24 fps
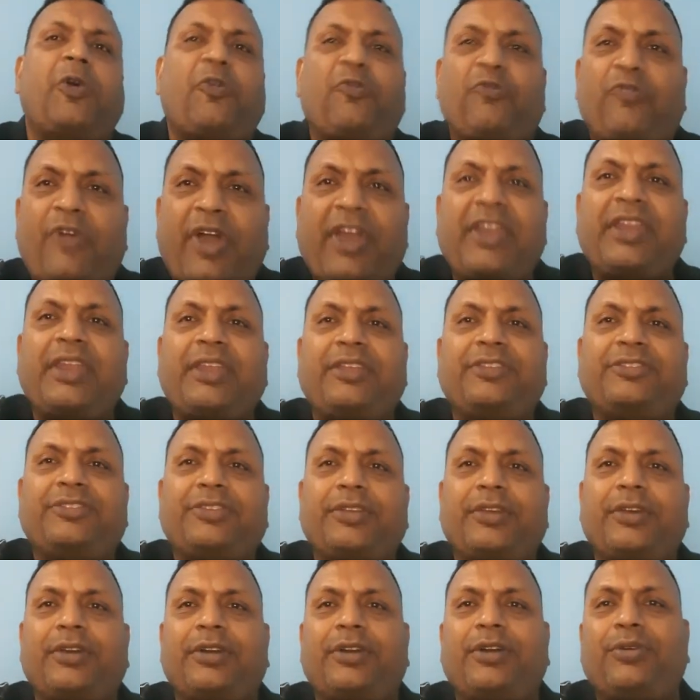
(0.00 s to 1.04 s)

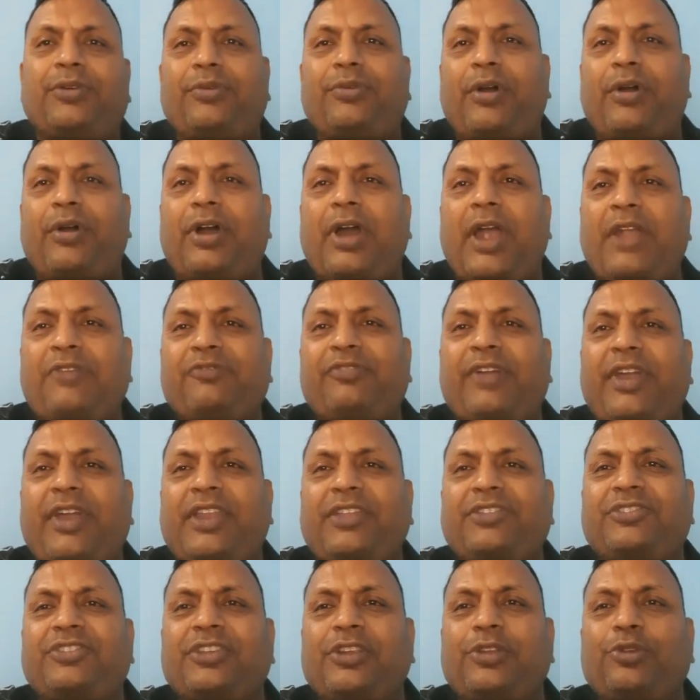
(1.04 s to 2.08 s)
financial and
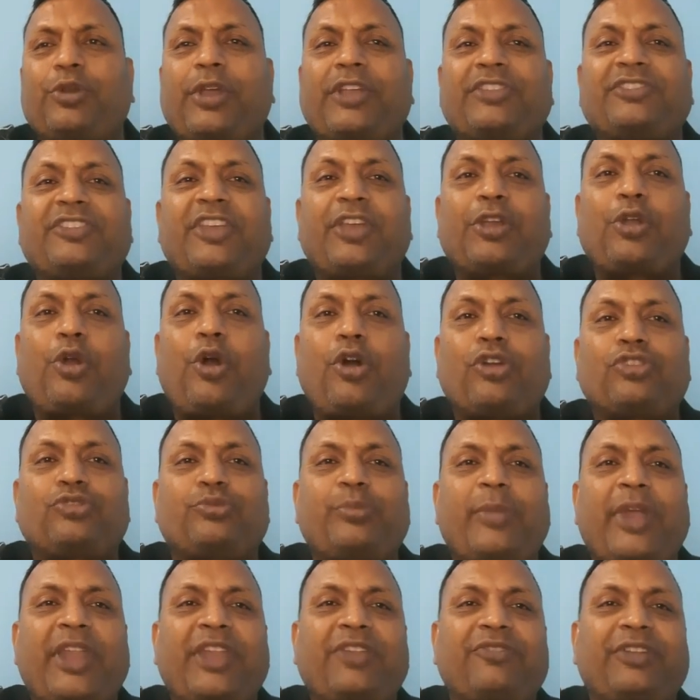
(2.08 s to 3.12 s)
financial you can say cost
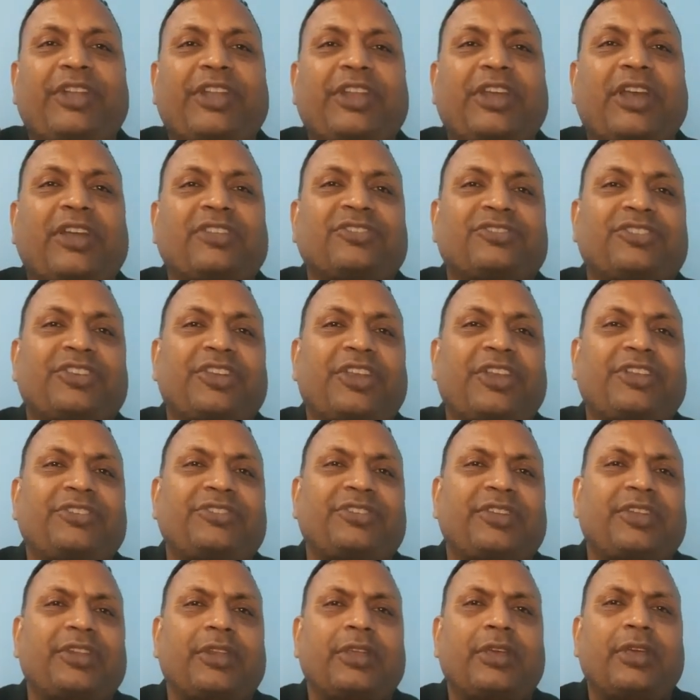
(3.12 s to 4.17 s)
benefit
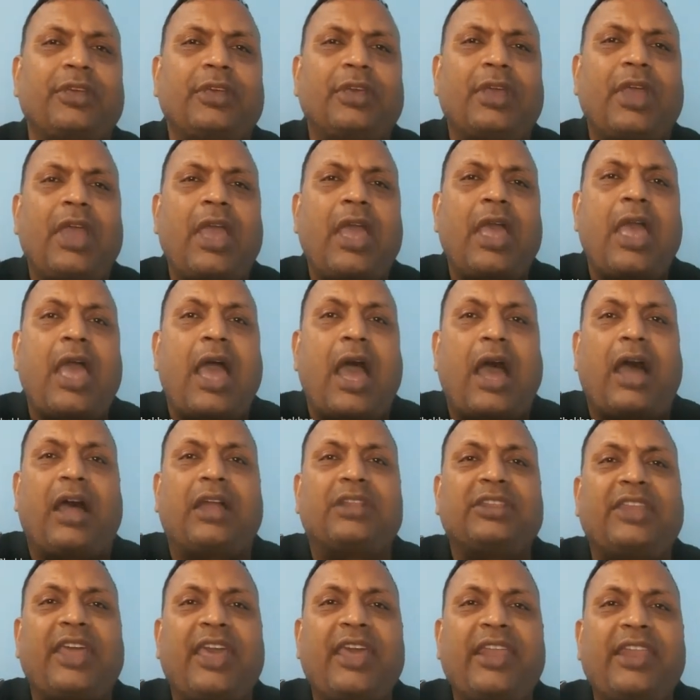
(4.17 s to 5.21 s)
consideration uh,
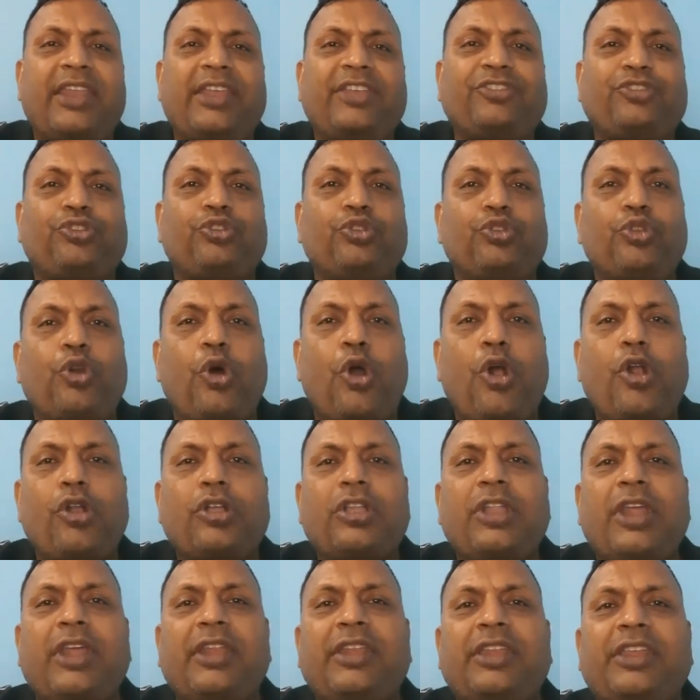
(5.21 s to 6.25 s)
there is not
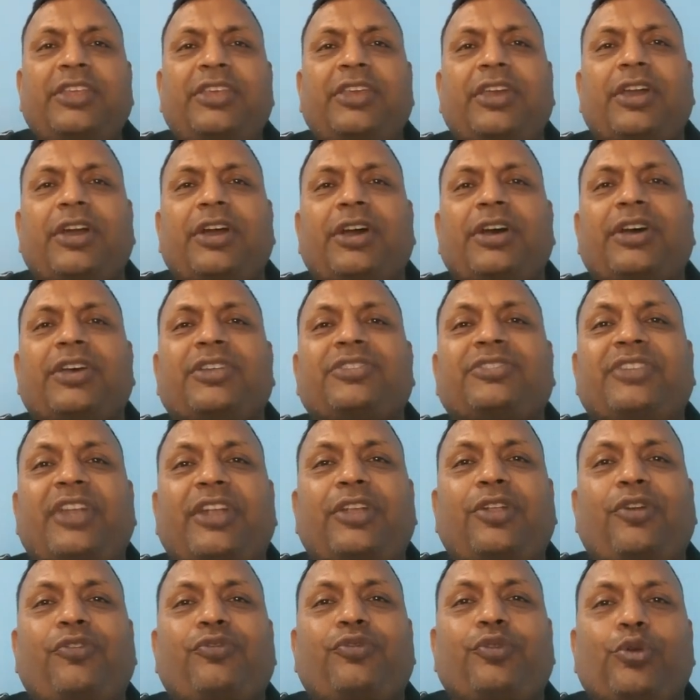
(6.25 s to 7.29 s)
any uh, set
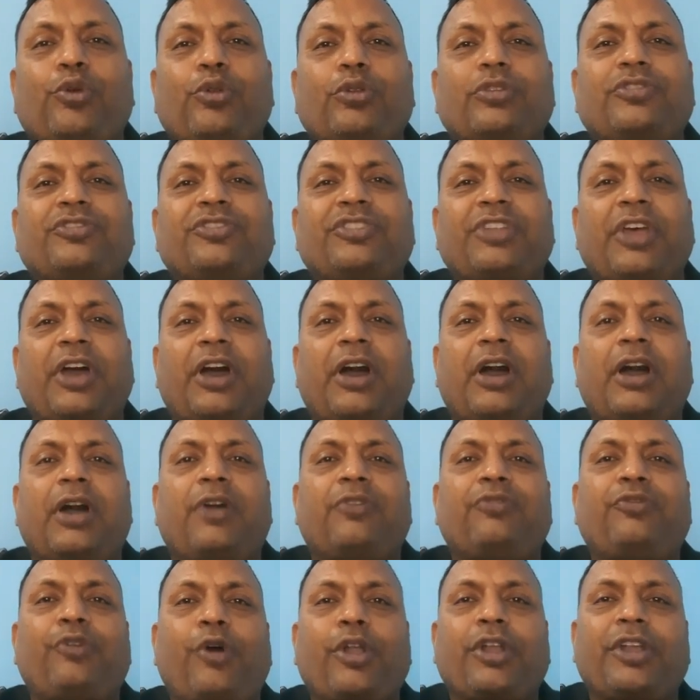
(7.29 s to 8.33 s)
of rules uh,
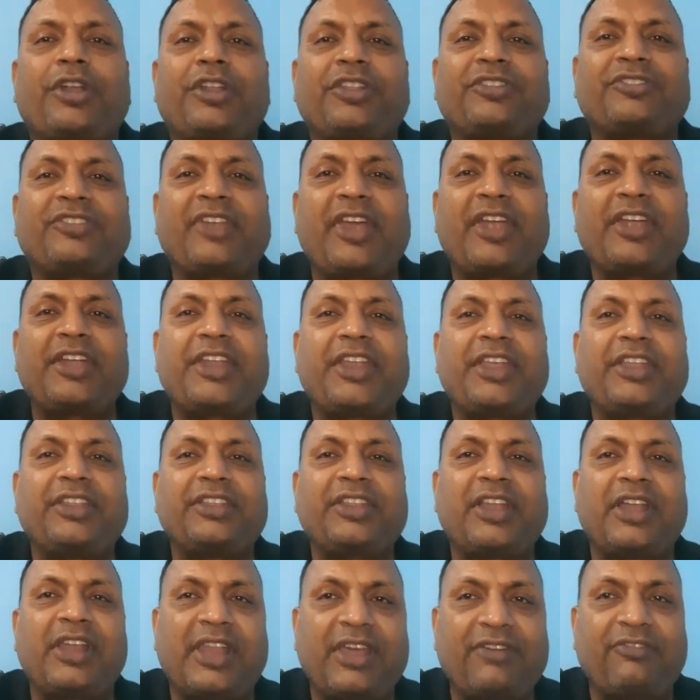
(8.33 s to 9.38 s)
for deciding
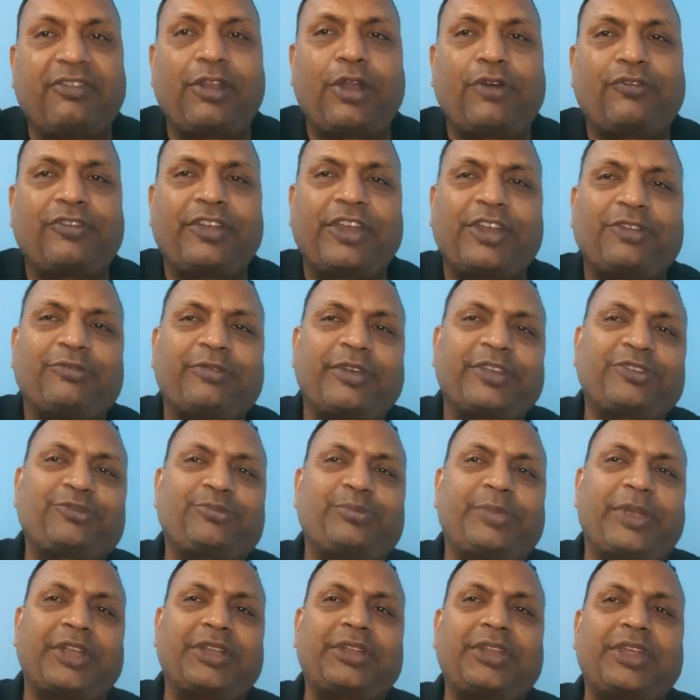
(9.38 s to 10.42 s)
the level of
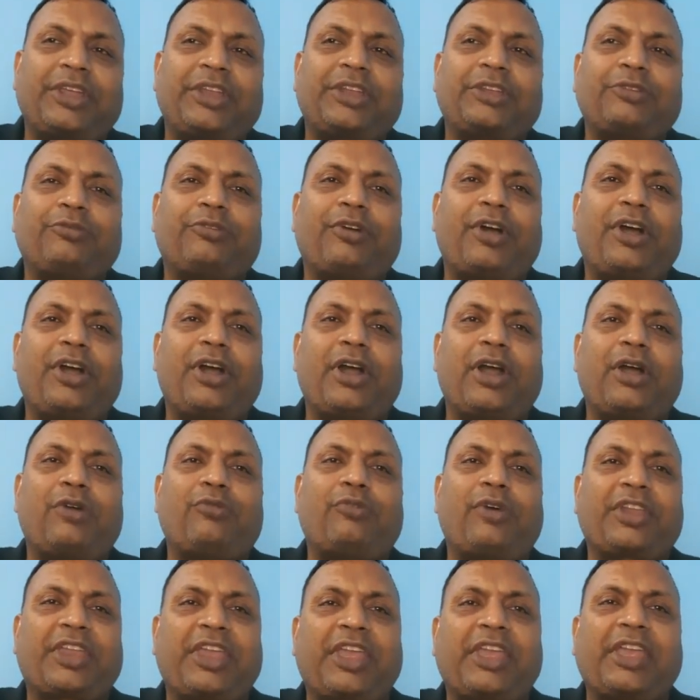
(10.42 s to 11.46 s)
investment in uh, uh,
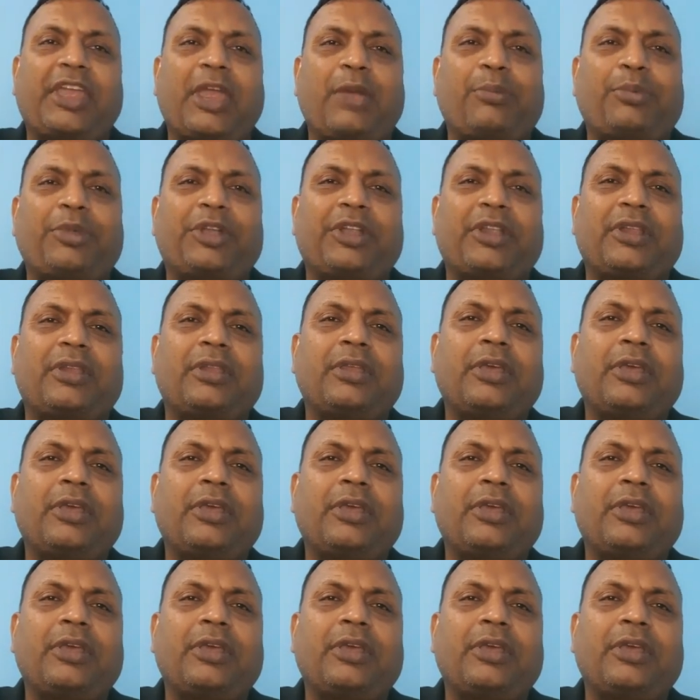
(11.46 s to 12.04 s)
working capital.